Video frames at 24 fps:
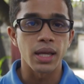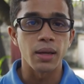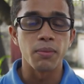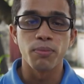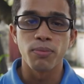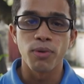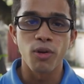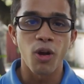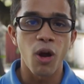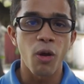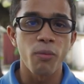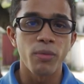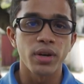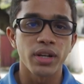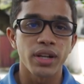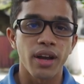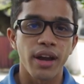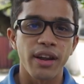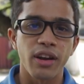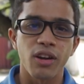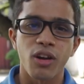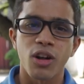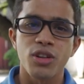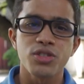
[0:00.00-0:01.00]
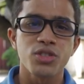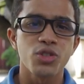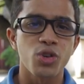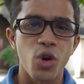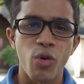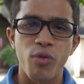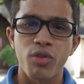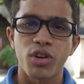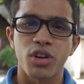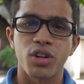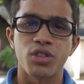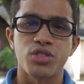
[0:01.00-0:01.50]
employment and also
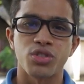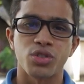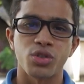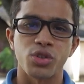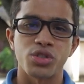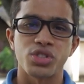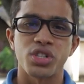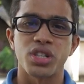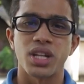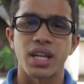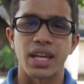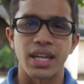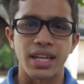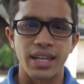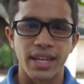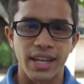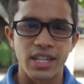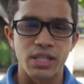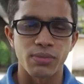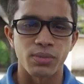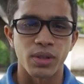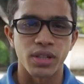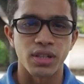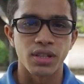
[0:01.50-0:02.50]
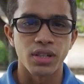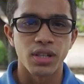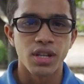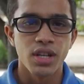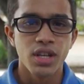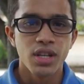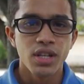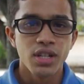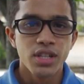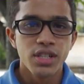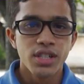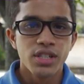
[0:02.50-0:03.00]
overall social engagement.
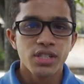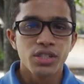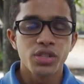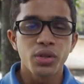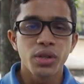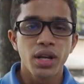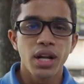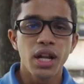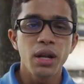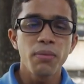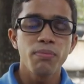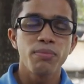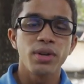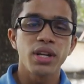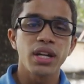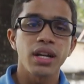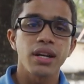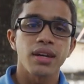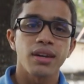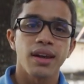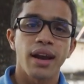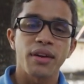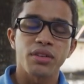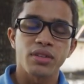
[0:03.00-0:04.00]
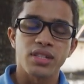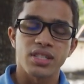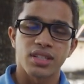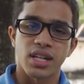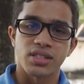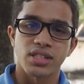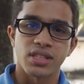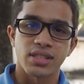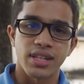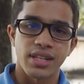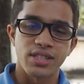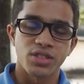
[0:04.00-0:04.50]
So to help bring light to
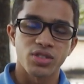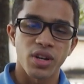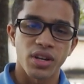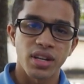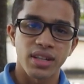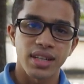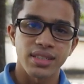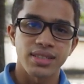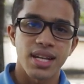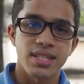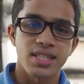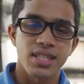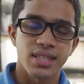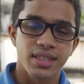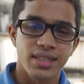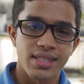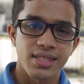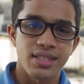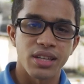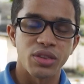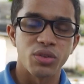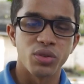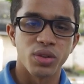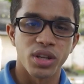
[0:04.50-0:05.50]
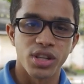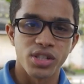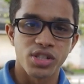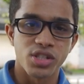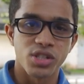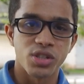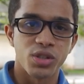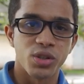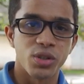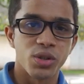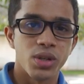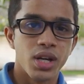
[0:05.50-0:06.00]
discussion and joining us as a guest in today's
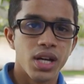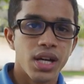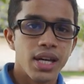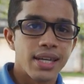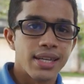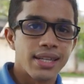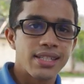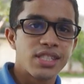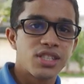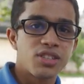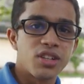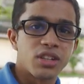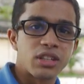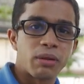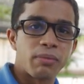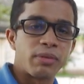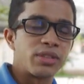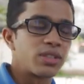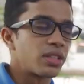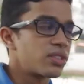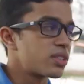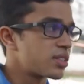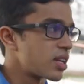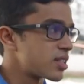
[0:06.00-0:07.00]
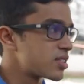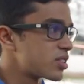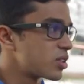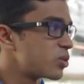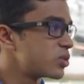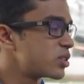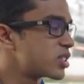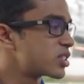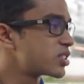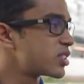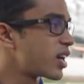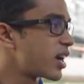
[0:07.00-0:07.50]
show is Dr. Miyuru Chandradasa,
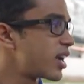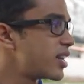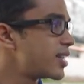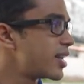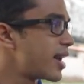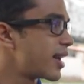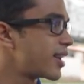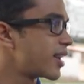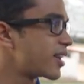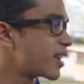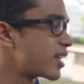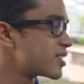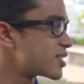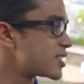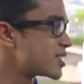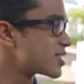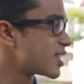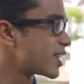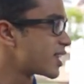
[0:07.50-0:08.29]
who is a child and adolescent